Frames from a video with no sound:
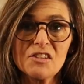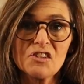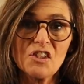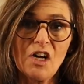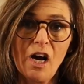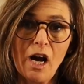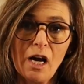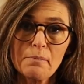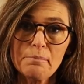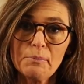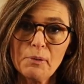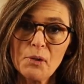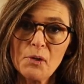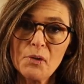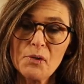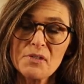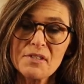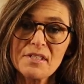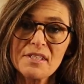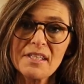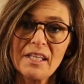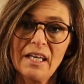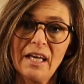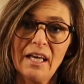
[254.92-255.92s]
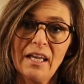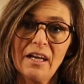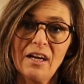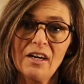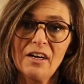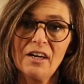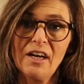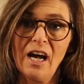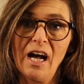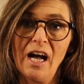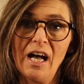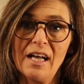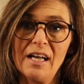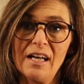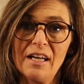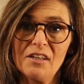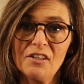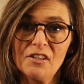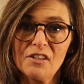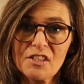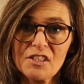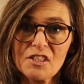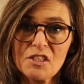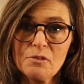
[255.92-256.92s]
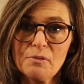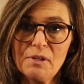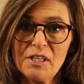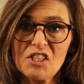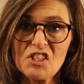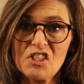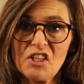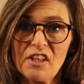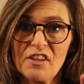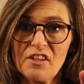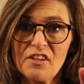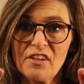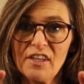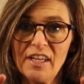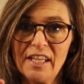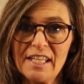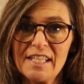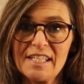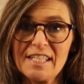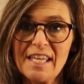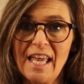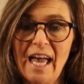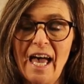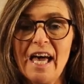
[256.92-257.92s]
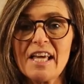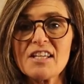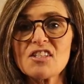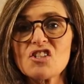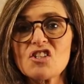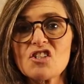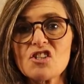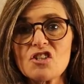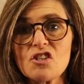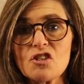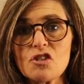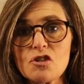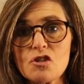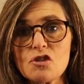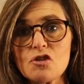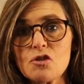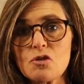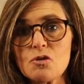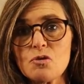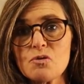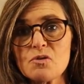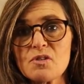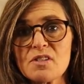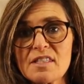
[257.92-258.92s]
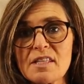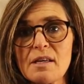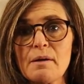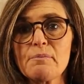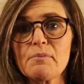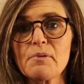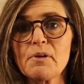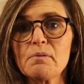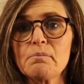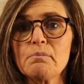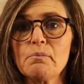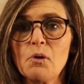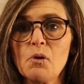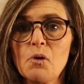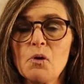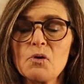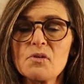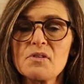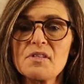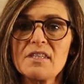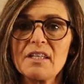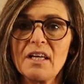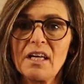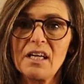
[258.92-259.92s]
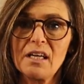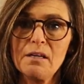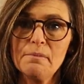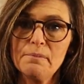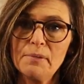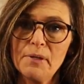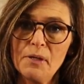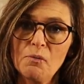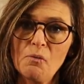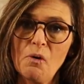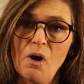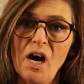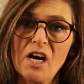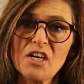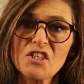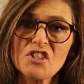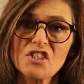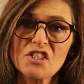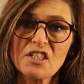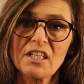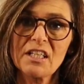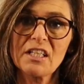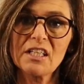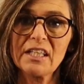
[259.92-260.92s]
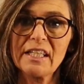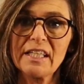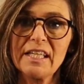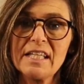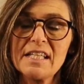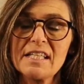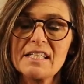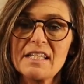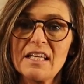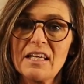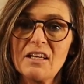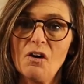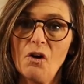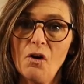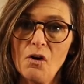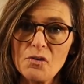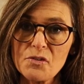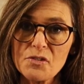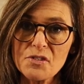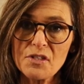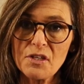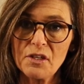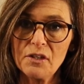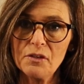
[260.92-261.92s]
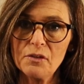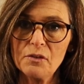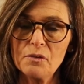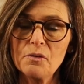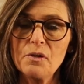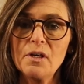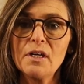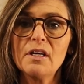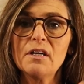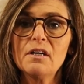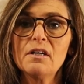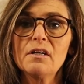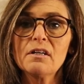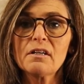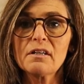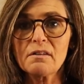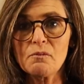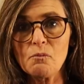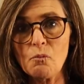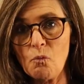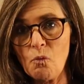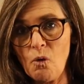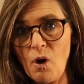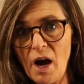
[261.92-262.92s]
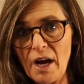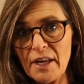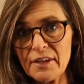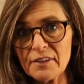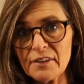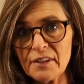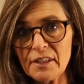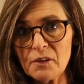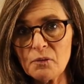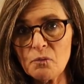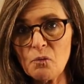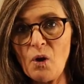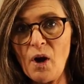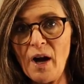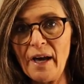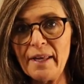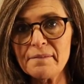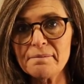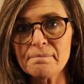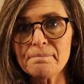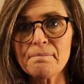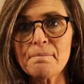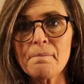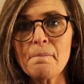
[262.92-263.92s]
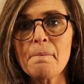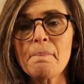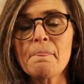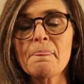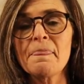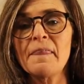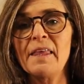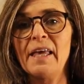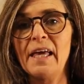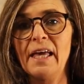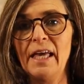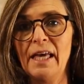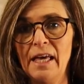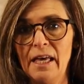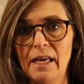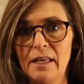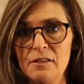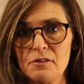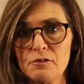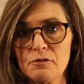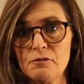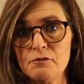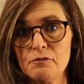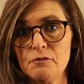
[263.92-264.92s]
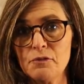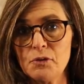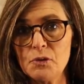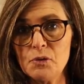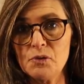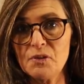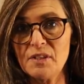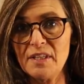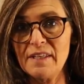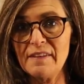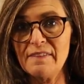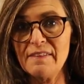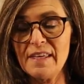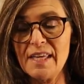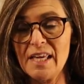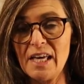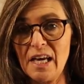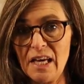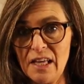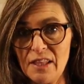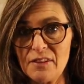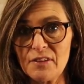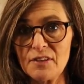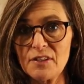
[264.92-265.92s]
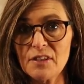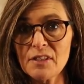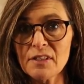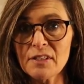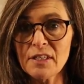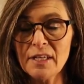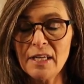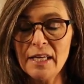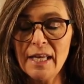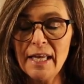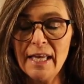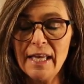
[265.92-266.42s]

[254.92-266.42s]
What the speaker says: Dog bowls that are not hooked to each other and attached to separate bowls that can be washed and cleaned, and also water in one and food in the other.